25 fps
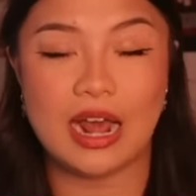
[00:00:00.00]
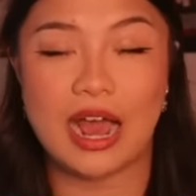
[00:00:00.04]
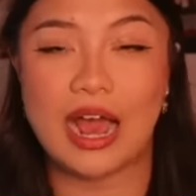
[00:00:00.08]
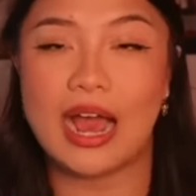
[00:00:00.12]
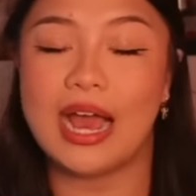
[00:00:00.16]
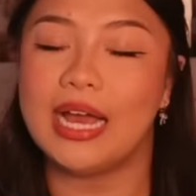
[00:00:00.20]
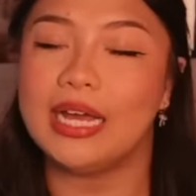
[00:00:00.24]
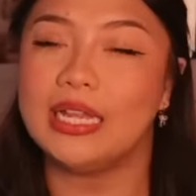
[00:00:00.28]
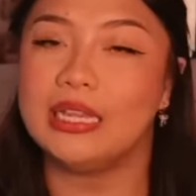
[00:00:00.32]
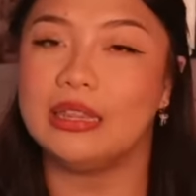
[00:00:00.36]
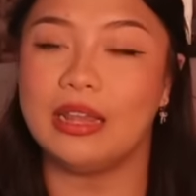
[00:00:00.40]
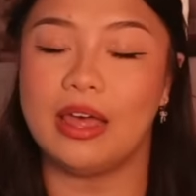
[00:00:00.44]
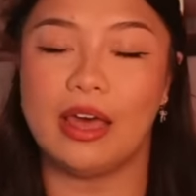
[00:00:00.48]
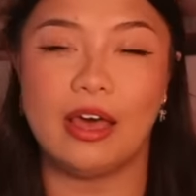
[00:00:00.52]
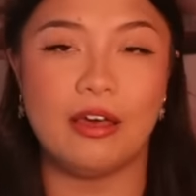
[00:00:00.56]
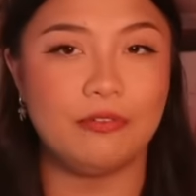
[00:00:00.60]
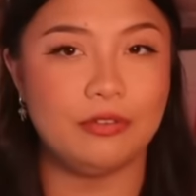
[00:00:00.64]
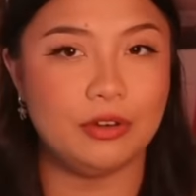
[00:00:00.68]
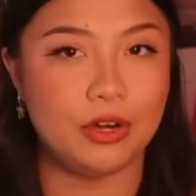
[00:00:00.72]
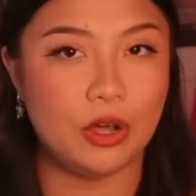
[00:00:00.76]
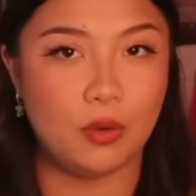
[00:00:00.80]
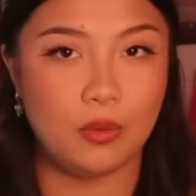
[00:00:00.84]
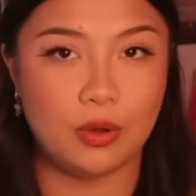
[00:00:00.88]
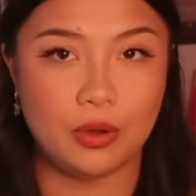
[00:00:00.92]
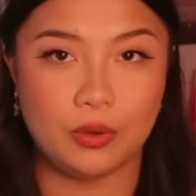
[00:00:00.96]
I love
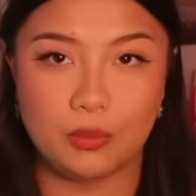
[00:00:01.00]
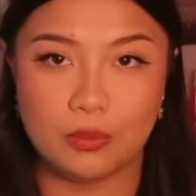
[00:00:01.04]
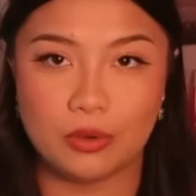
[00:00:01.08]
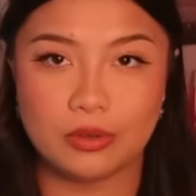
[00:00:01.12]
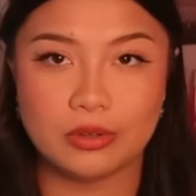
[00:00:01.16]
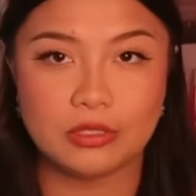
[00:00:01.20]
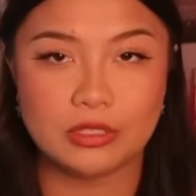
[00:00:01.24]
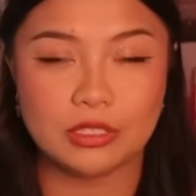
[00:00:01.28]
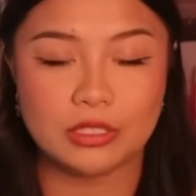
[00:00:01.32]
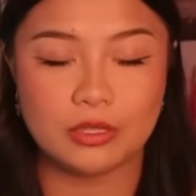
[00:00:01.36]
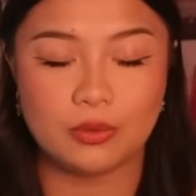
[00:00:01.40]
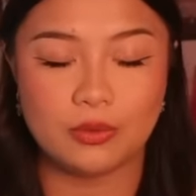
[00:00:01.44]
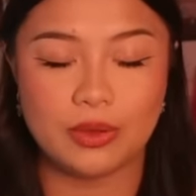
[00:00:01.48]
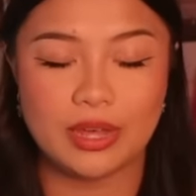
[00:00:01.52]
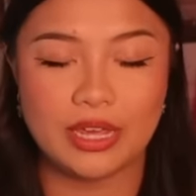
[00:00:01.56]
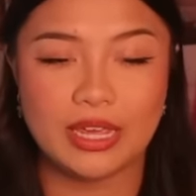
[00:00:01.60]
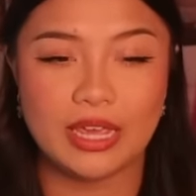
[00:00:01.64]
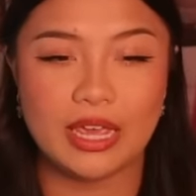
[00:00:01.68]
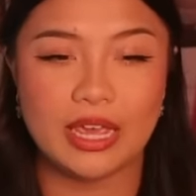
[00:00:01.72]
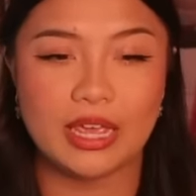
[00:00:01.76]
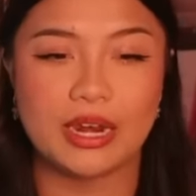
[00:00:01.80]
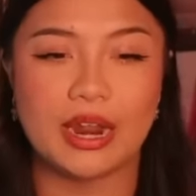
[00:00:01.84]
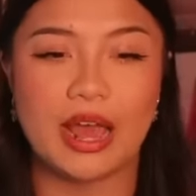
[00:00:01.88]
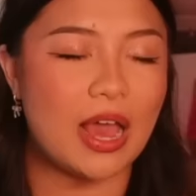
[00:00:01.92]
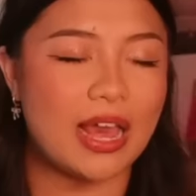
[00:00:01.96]
No One Warns the
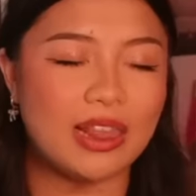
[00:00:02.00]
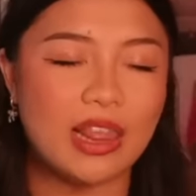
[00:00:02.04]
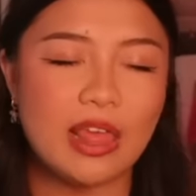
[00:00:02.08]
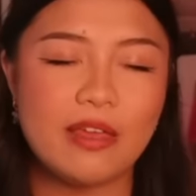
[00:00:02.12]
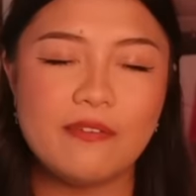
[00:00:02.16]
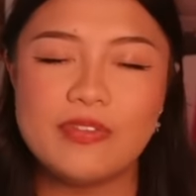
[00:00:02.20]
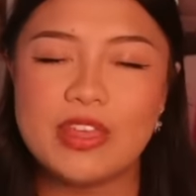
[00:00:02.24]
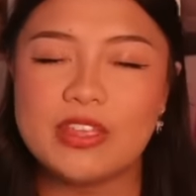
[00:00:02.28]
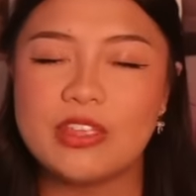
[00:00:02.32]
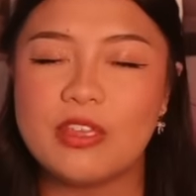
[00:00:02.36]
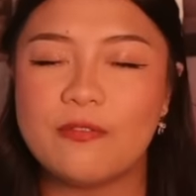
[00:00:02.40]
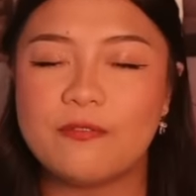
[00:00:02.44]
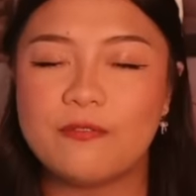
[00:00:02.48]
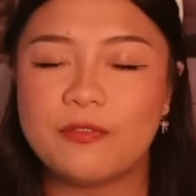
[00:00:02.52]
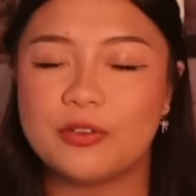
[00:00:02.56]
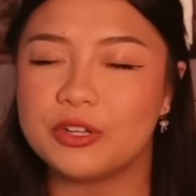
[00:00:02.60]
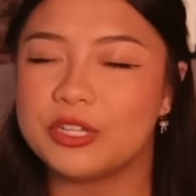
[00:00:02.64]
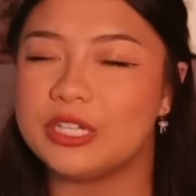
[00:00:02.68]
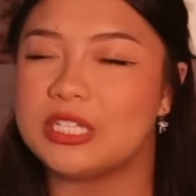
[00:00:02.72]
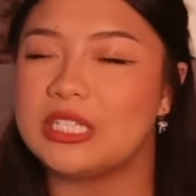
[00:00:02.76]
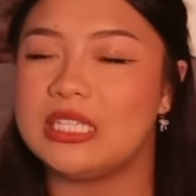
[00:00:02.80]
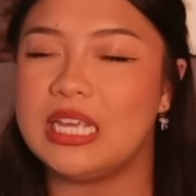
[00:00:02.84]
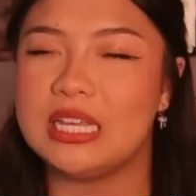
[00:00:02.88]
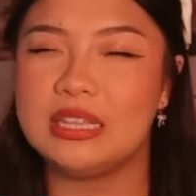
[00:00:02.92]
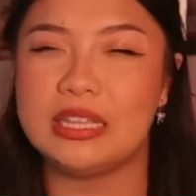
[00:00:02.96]
Wicked. I love that the
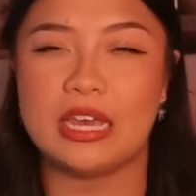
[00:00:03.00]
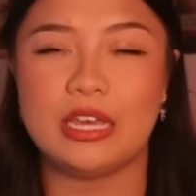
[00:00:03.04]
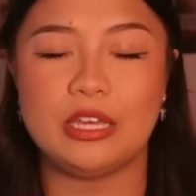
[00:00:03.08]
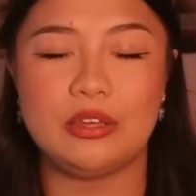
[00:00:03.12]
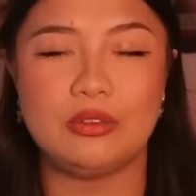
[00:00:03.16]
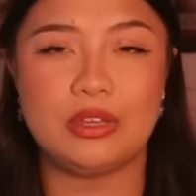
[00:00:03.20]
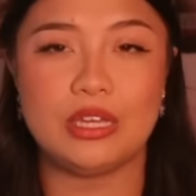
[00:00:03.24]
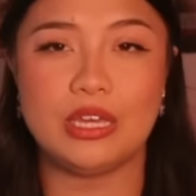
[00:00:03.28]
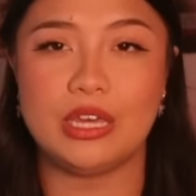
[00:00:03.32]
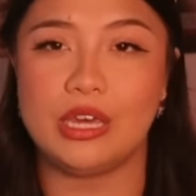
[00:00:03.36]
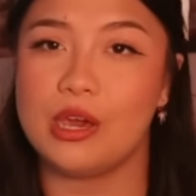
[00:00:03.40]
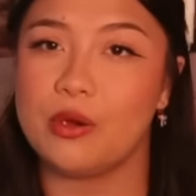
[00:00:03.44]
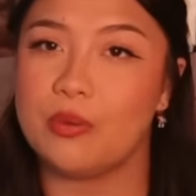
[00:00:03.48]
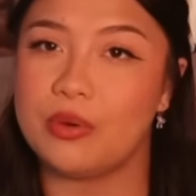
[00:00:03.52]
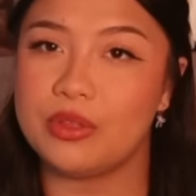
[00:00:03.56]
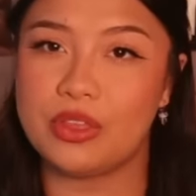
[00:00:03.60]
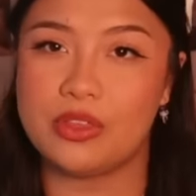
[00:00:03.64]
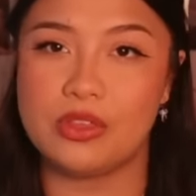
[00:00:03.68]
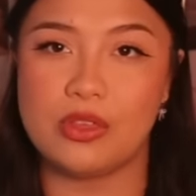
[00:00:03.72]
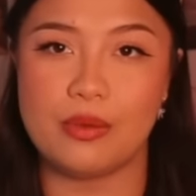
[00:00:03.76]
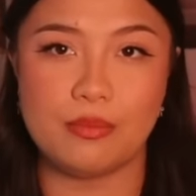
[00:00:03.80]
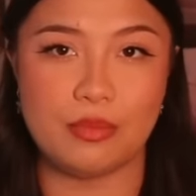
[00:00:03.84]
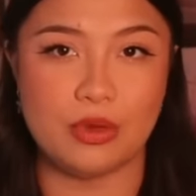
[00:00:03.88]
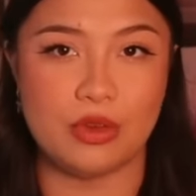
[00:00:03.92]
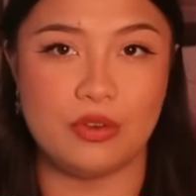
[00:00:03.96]
first thing that you hear within
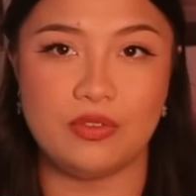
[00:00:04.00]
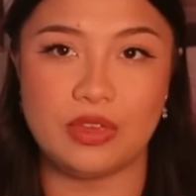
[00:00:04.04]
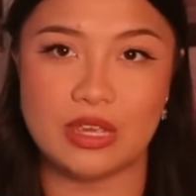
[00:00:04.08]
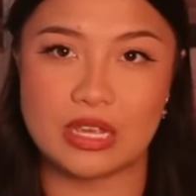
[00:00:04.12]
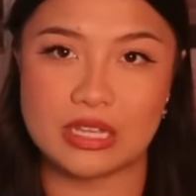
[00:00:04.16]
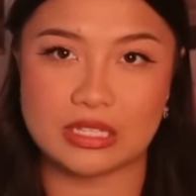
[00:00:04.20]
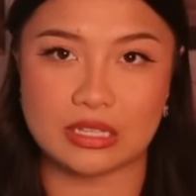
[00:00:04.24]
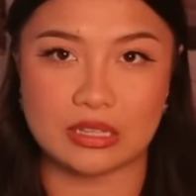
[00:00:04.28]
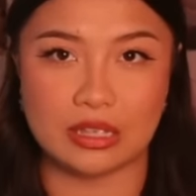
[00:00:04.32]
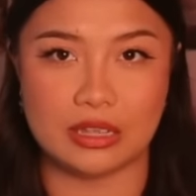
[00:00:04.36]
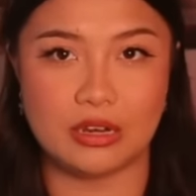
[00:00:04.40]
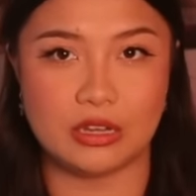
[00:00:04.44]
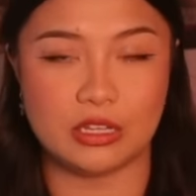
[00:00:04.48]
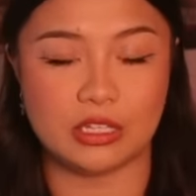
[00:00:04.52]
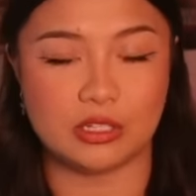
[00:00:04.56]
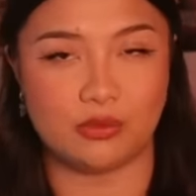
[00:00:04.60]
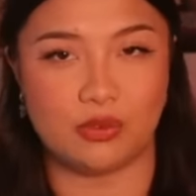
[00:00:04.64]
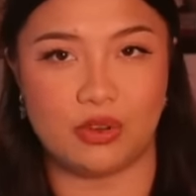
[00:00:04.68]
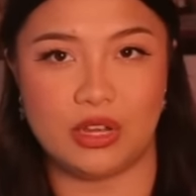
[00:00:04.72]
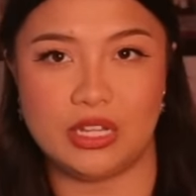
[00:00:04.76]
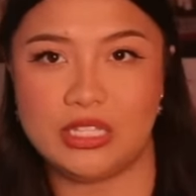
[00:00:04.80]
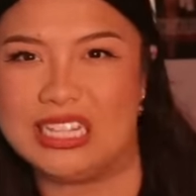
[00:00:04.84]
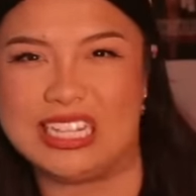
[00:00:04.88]
the movie is Glinda's voice.